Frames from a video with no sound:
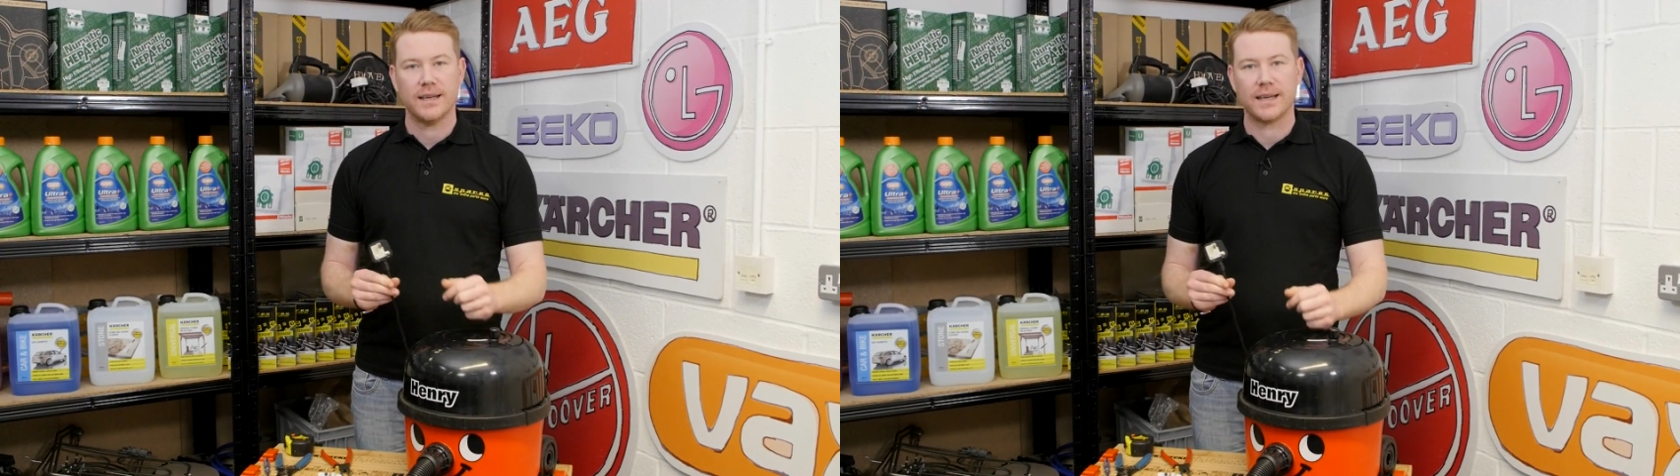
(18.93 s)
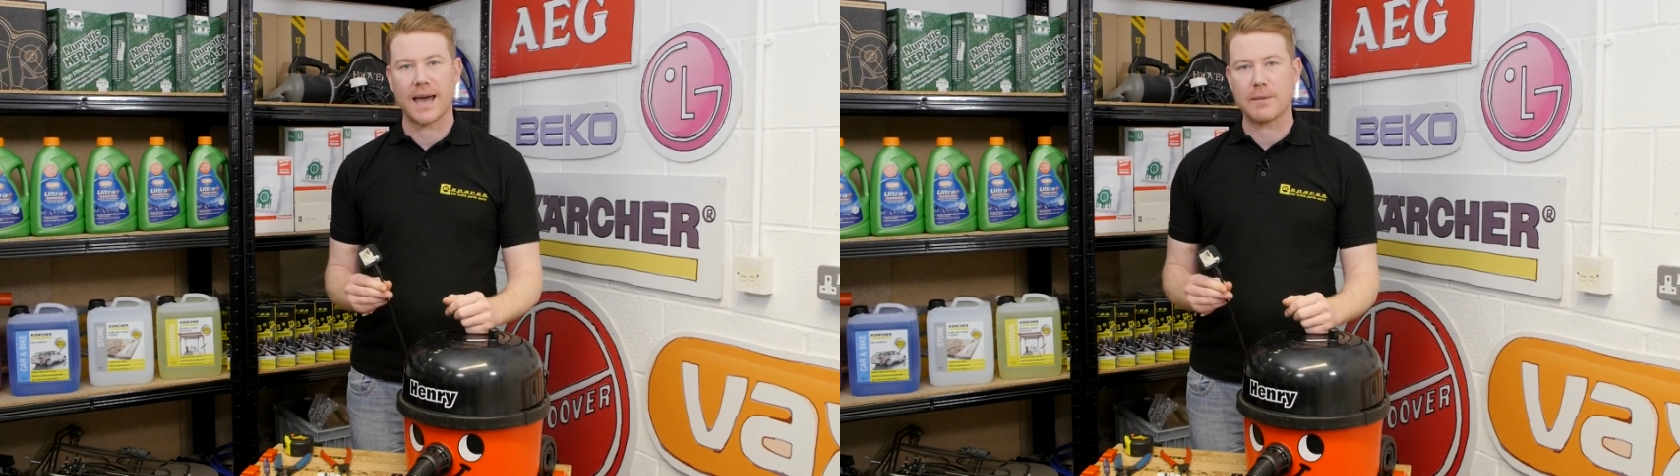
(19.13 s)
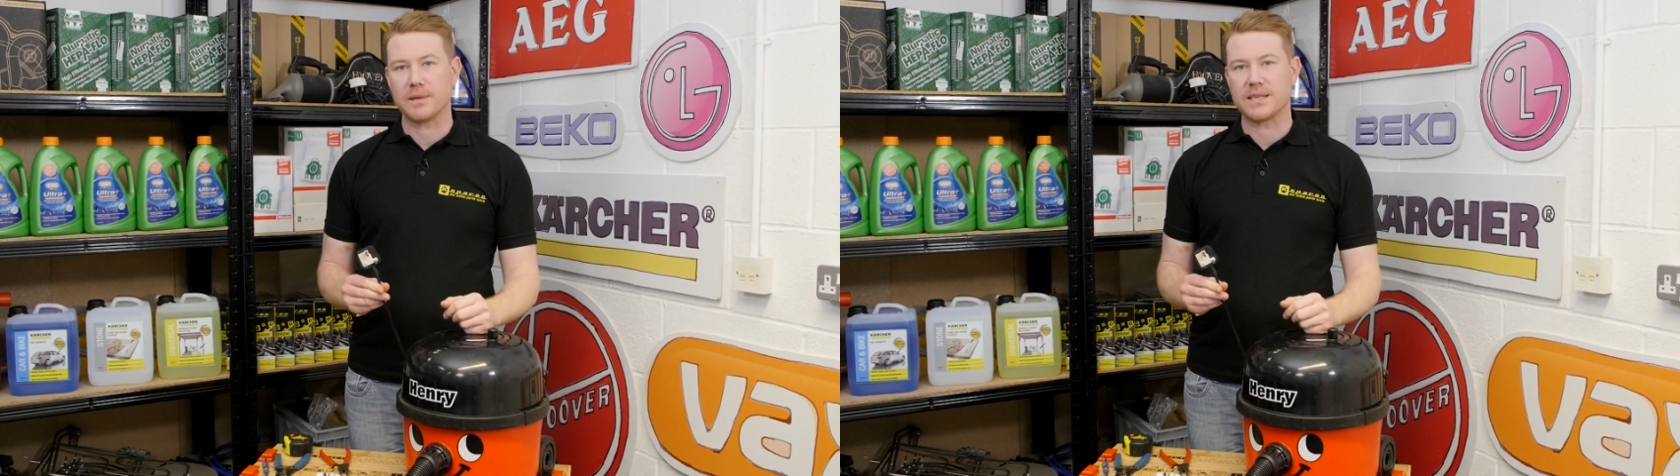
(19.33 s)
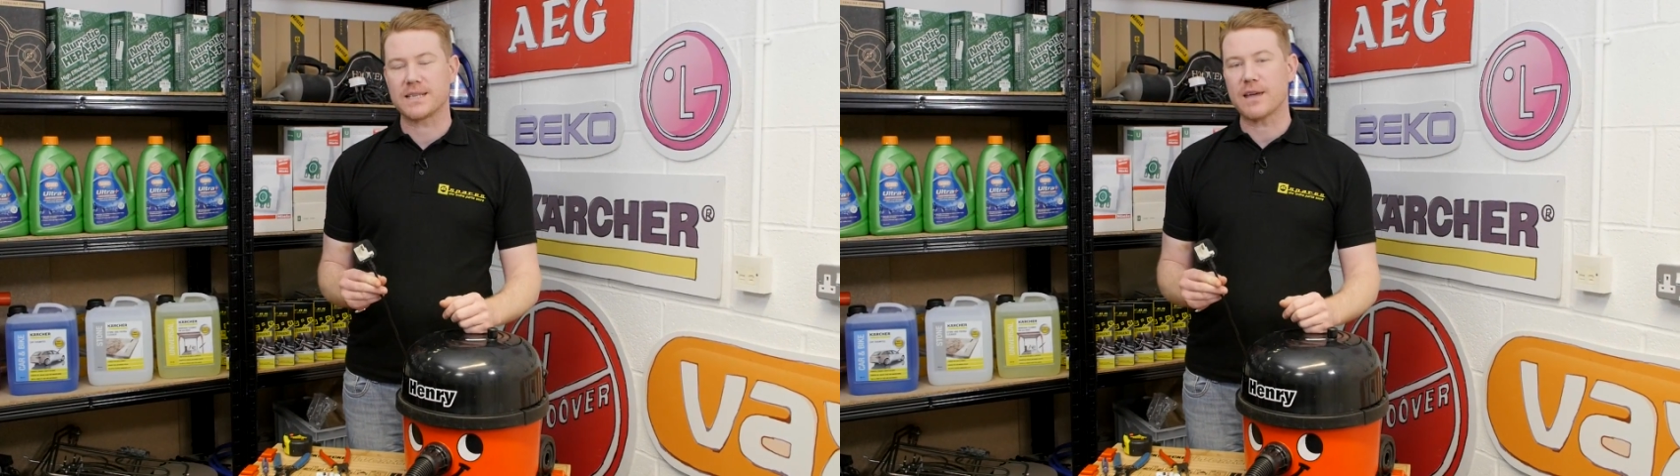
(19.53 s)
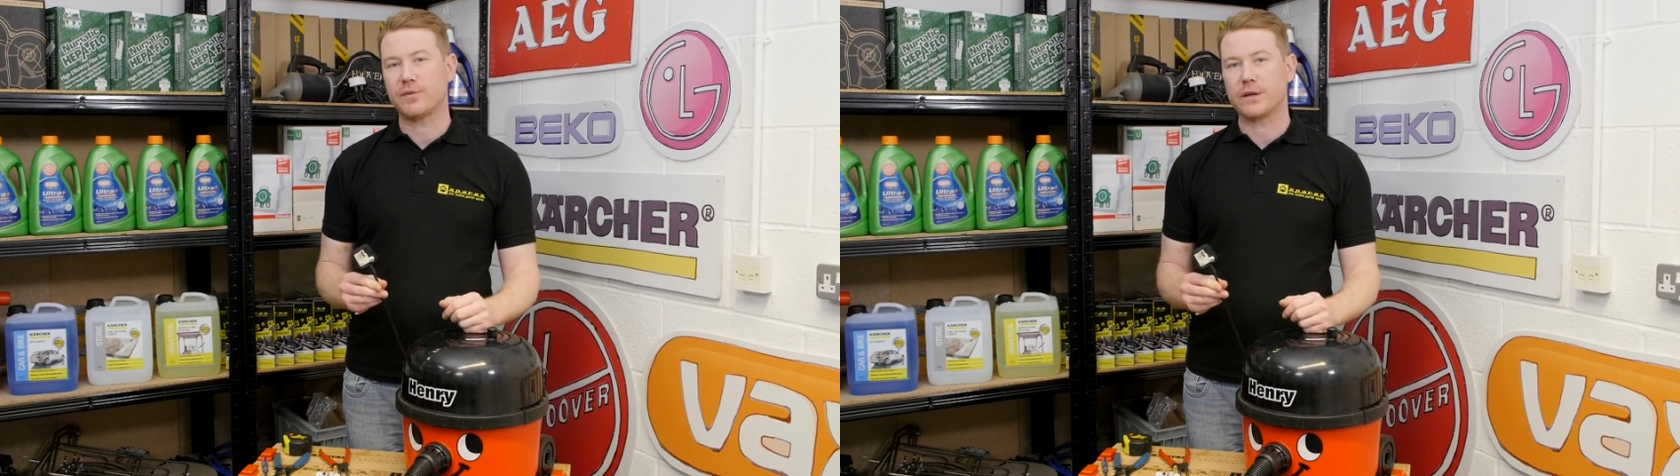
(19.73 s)
it can be
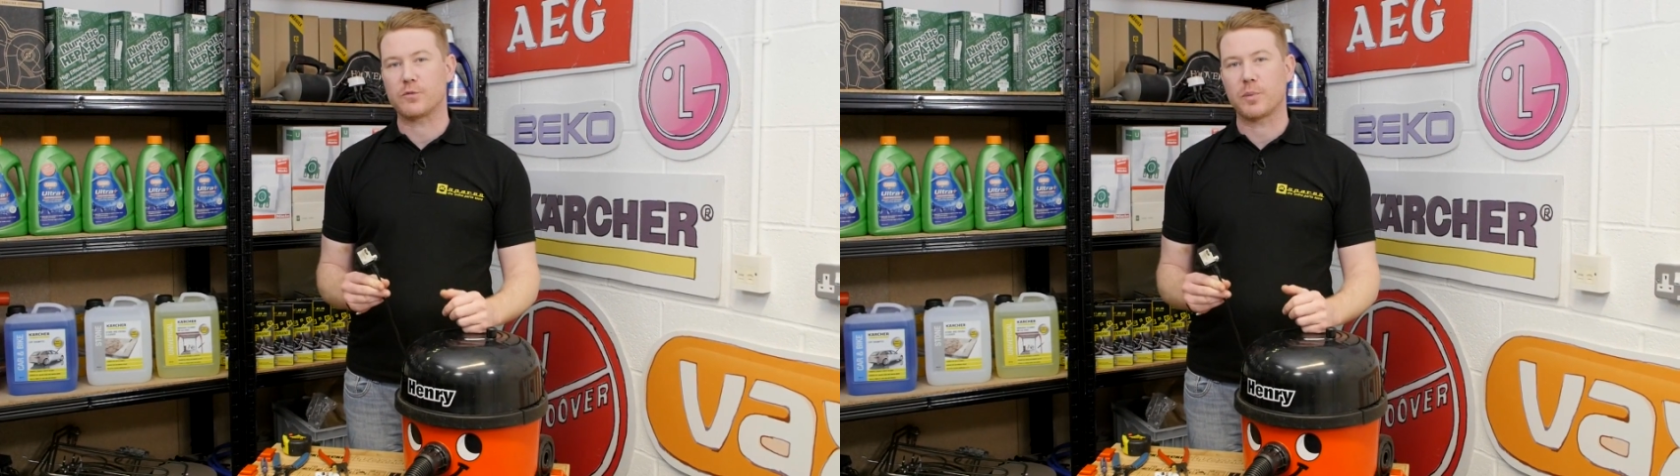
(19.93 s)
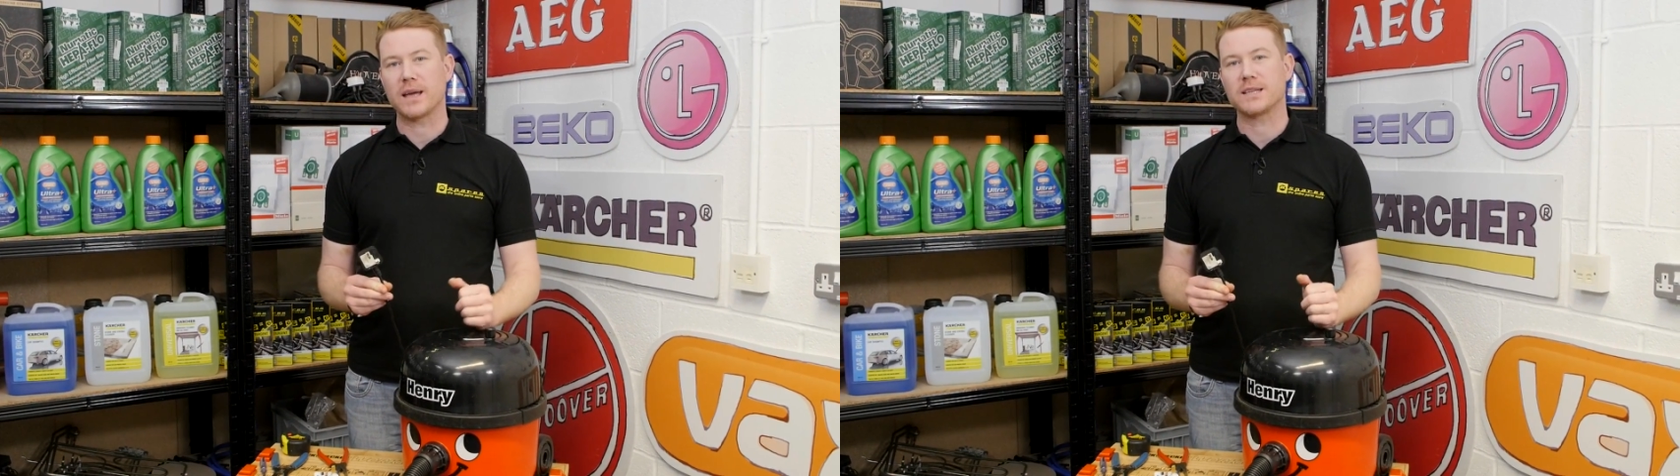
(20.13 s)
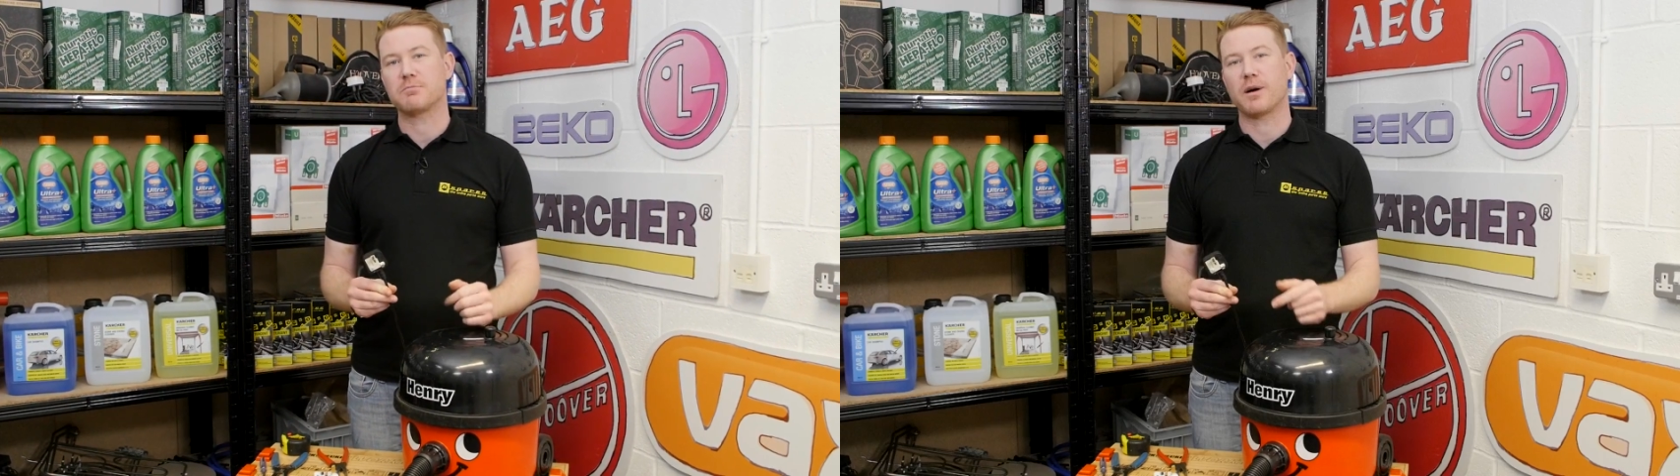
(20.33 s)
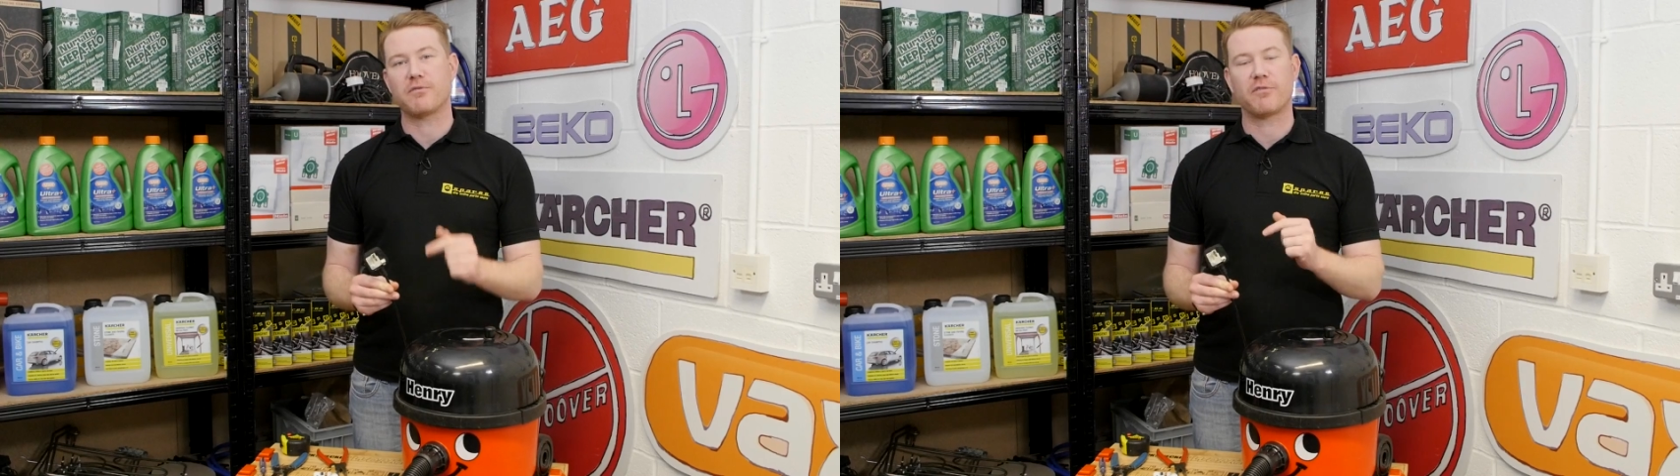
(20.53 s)
safely replaced by